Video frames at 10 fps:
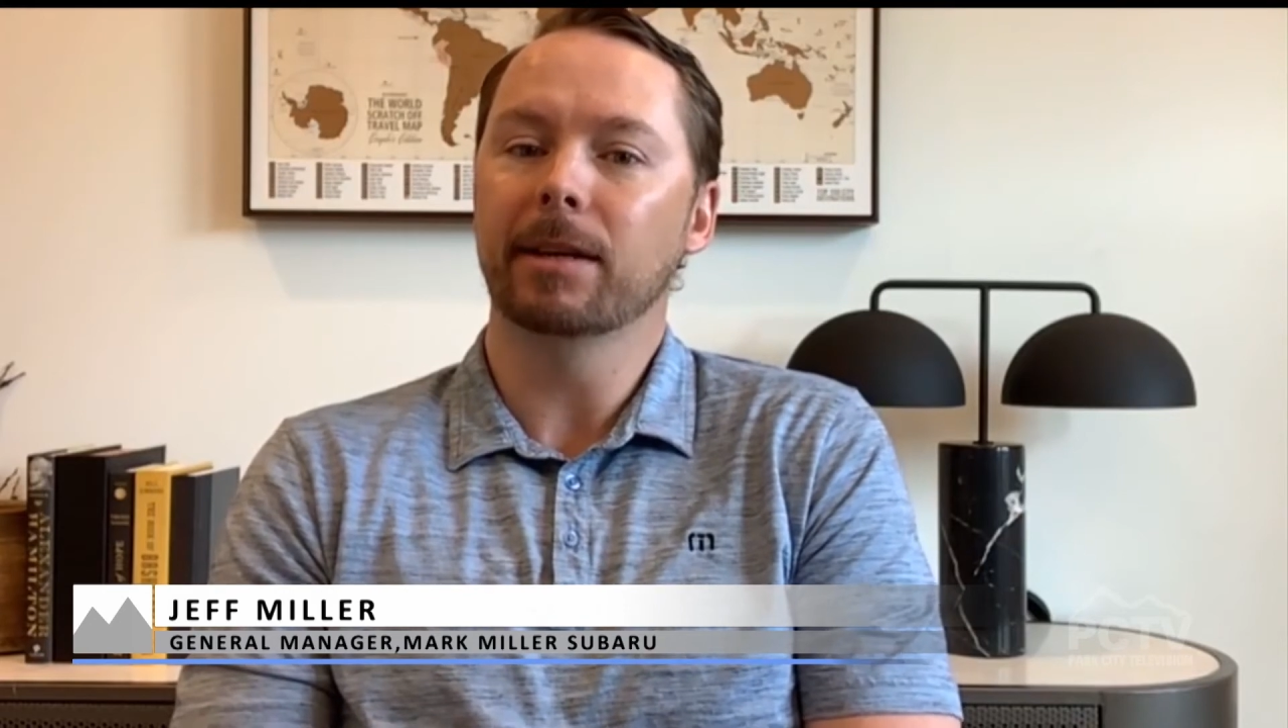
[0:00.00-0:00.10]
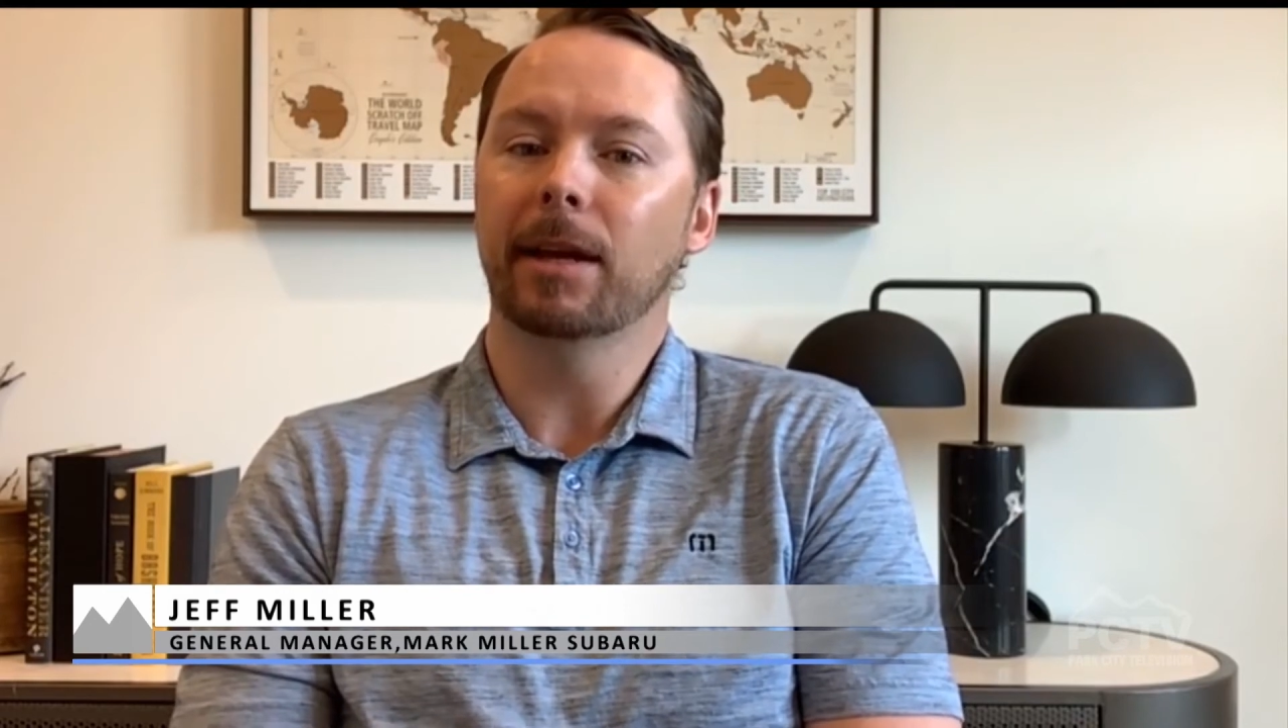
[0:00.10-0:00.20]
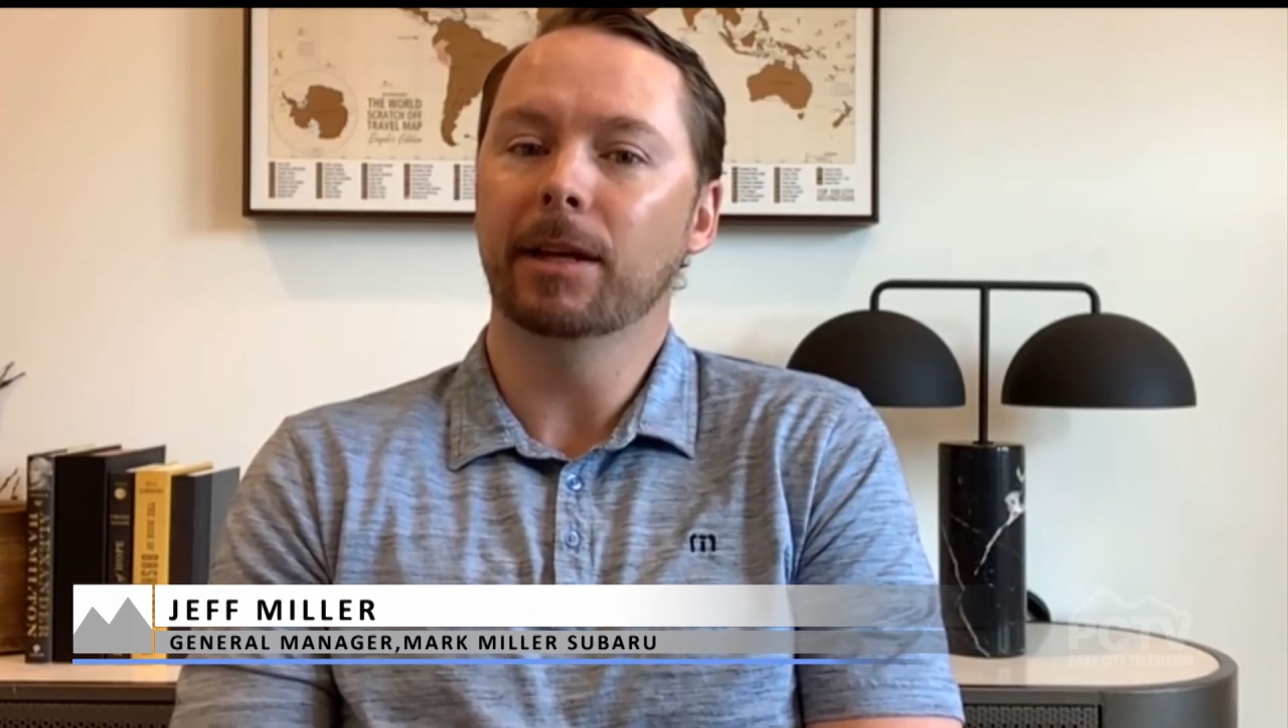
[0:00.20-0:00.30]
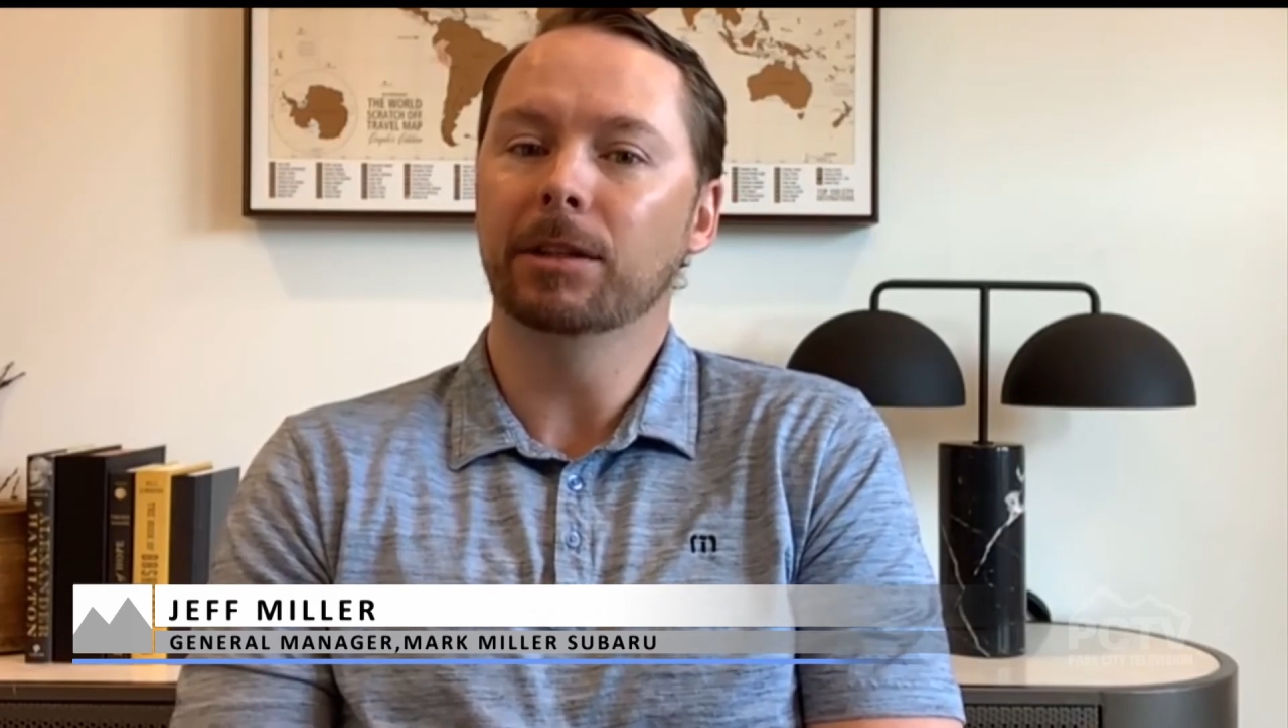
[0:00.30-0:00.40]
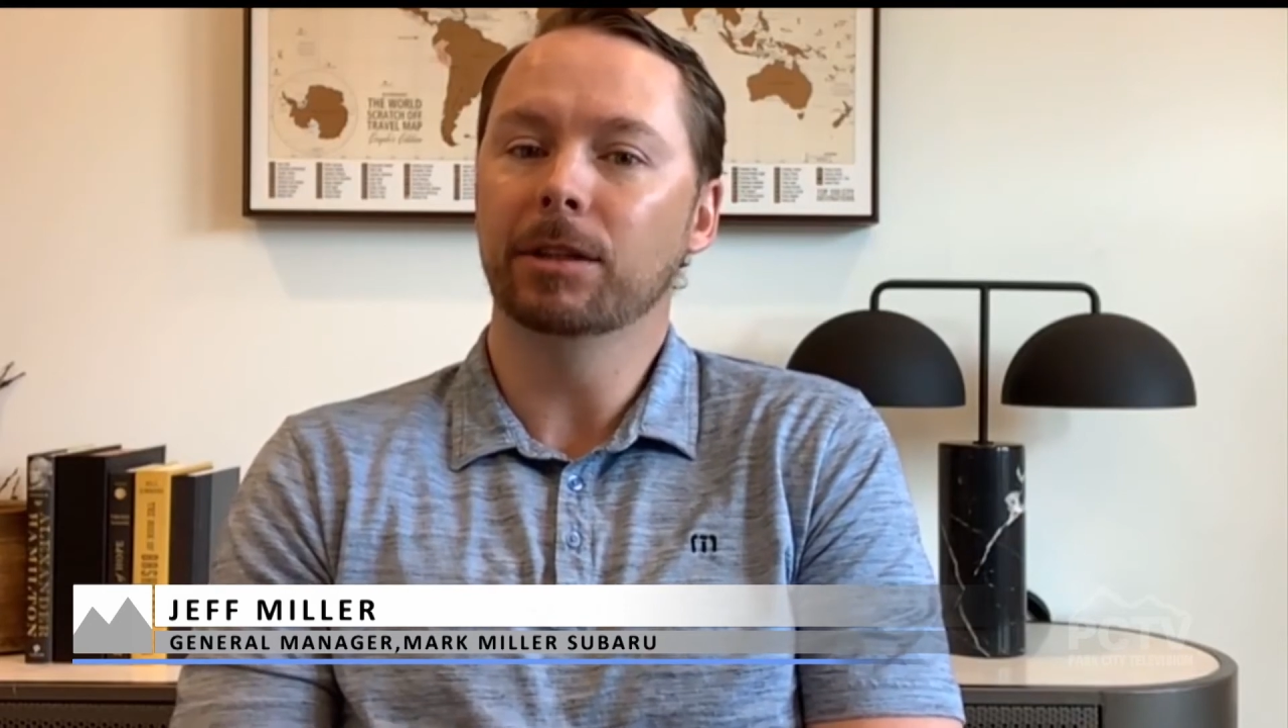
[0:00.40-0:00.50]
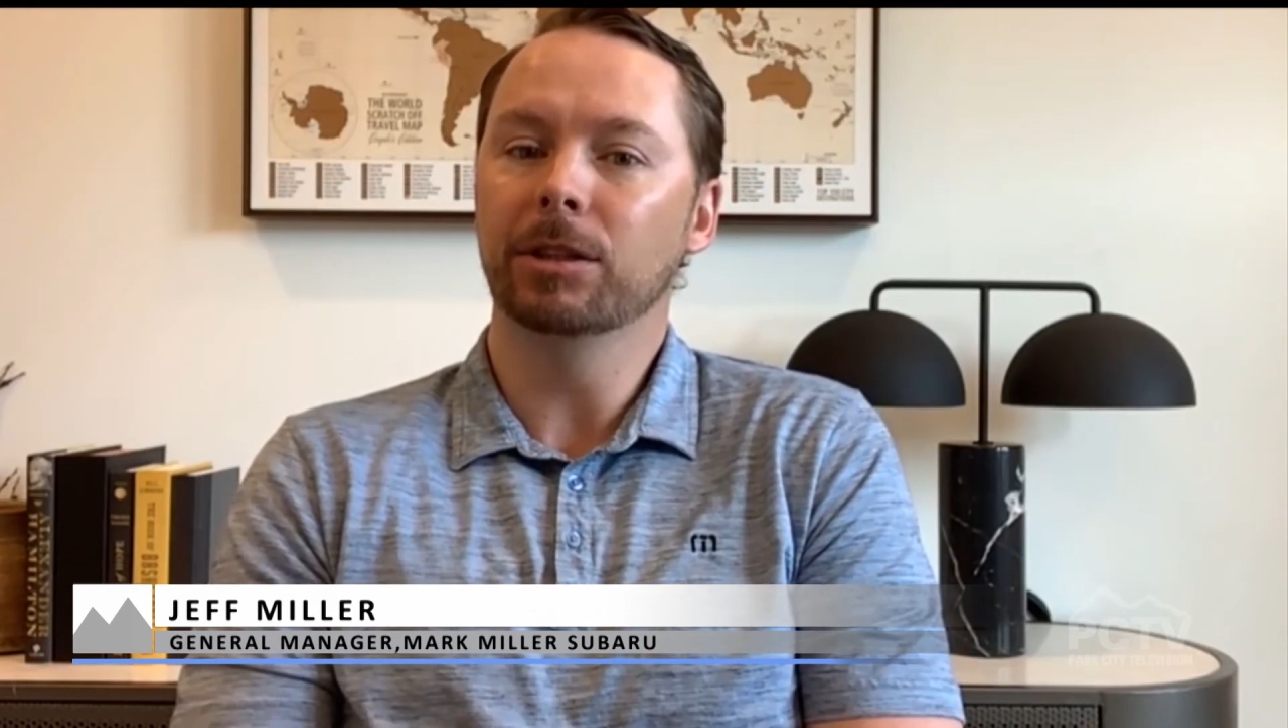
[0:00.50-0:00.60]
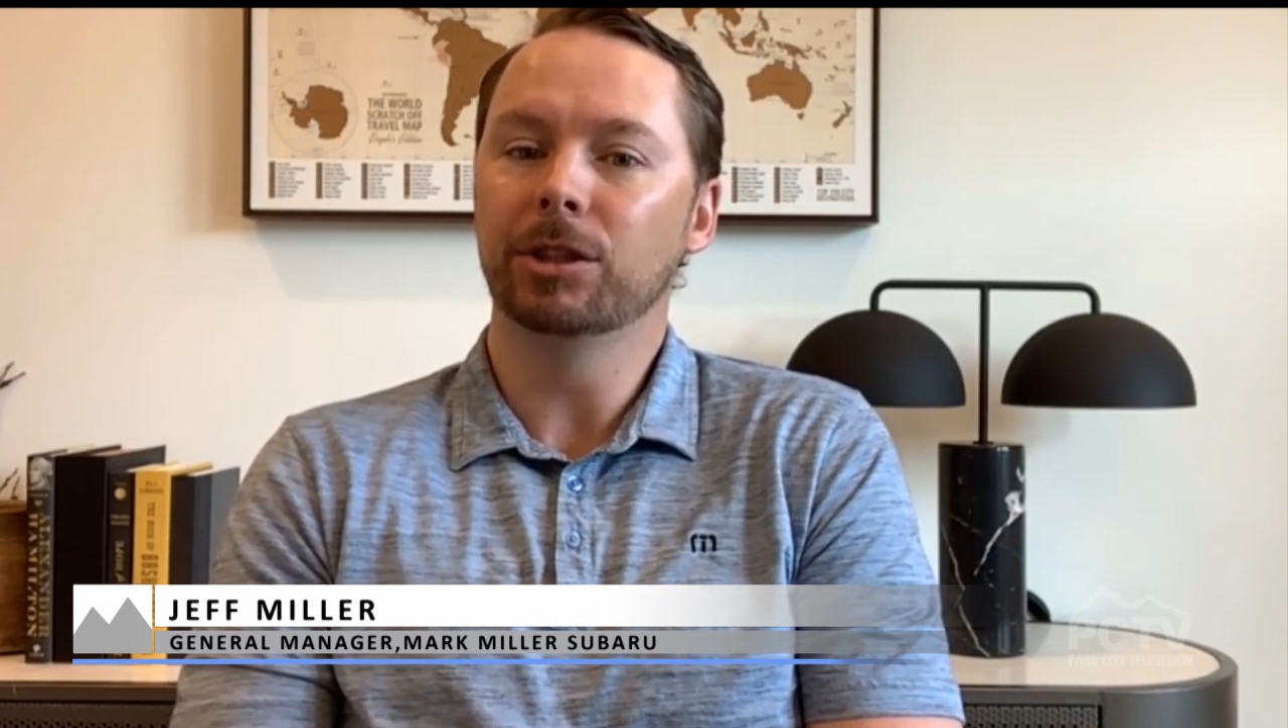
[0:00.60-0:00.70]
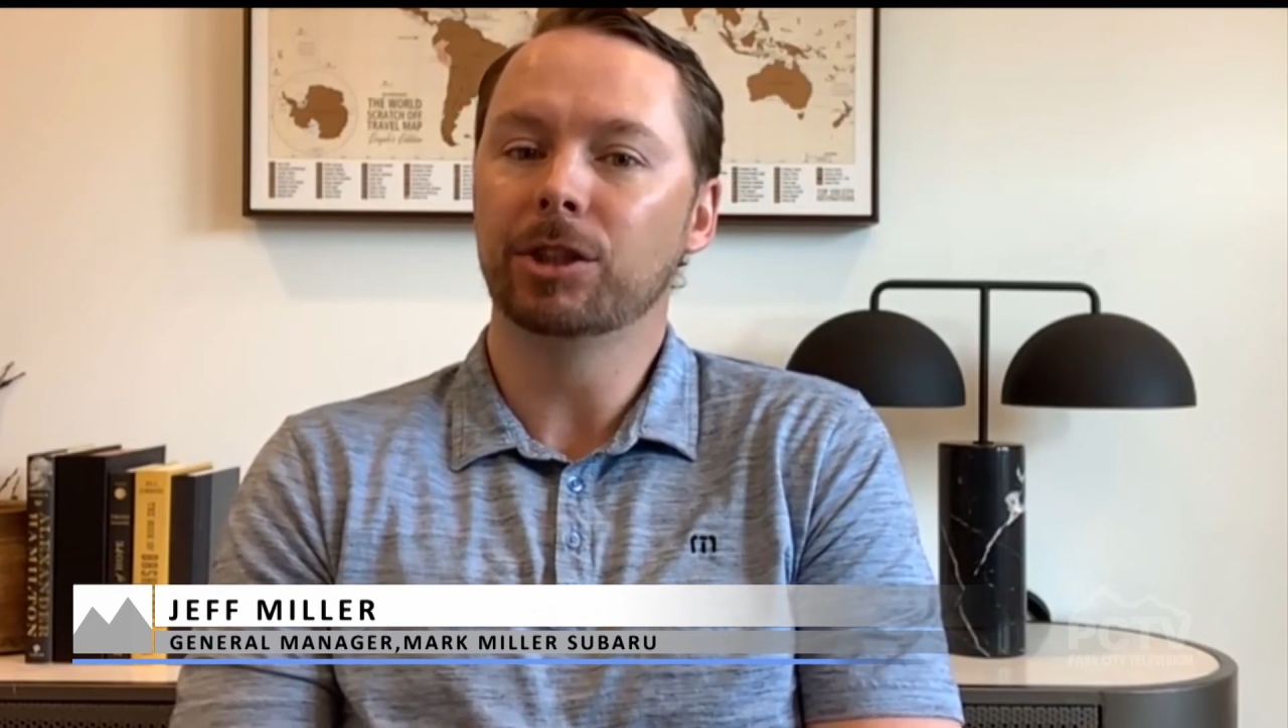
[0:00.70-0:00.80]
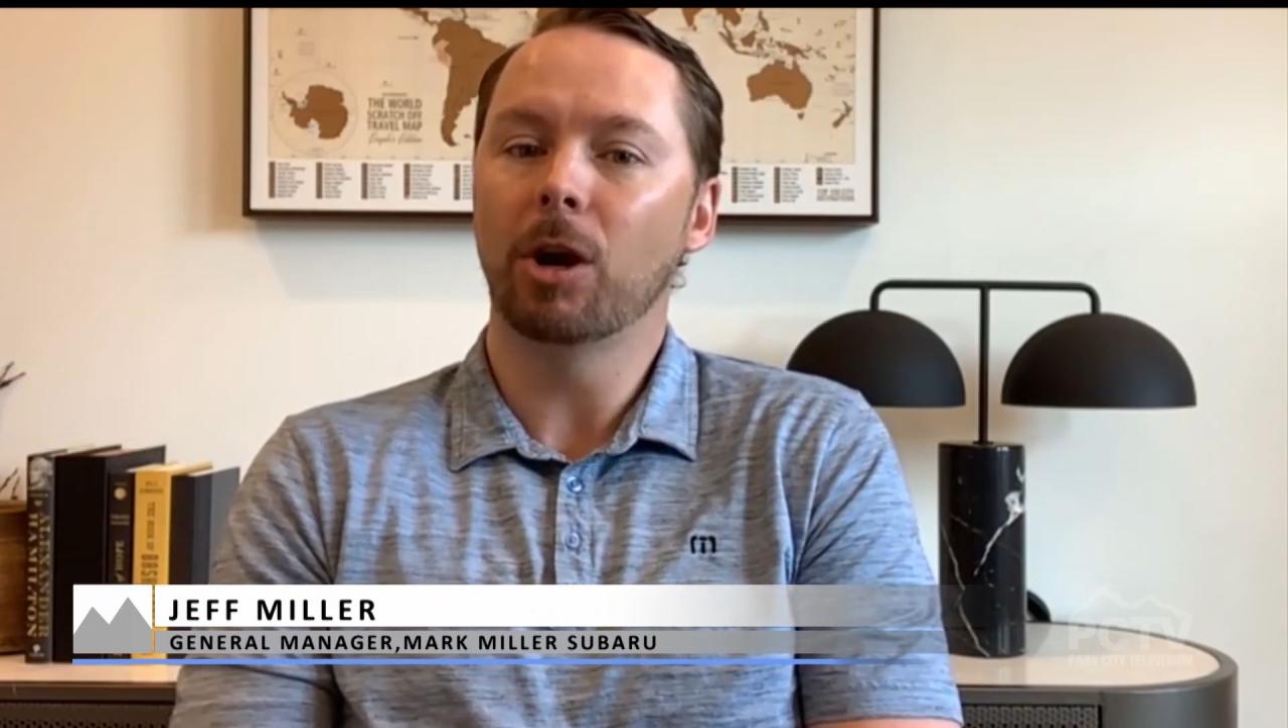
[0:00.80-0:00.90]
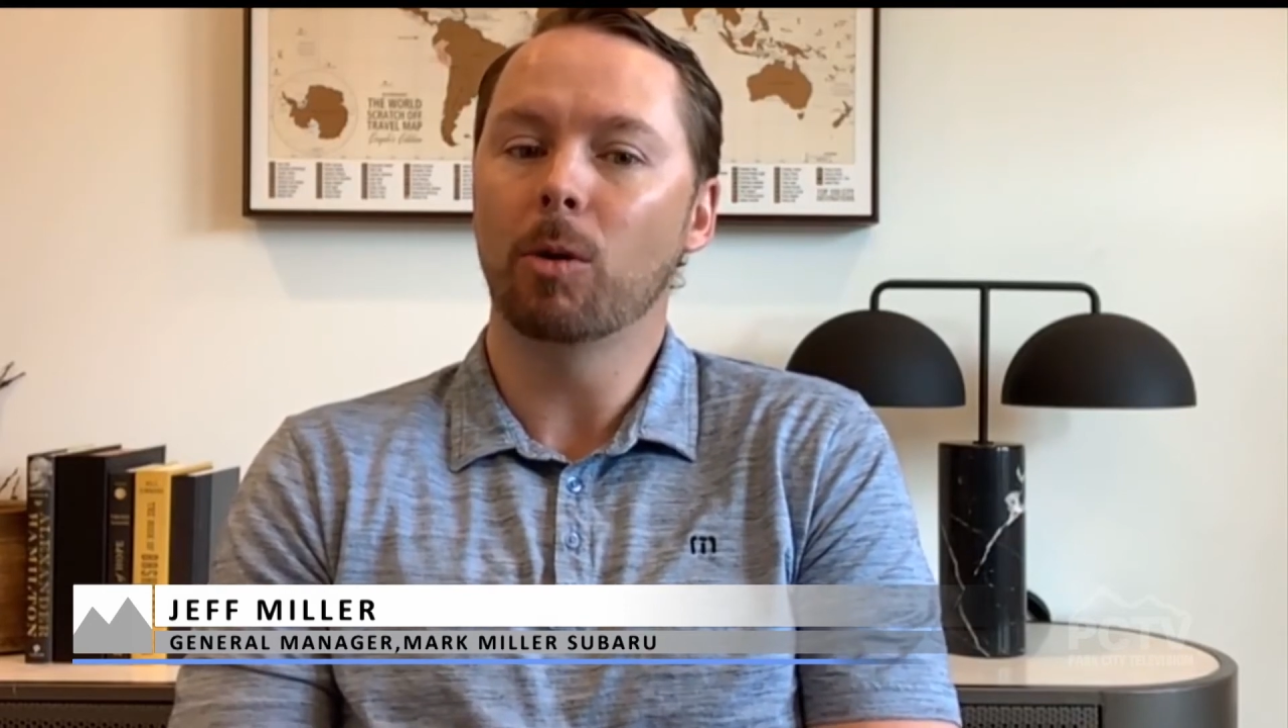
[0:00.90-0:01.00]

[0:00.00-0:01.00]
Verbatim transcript: and show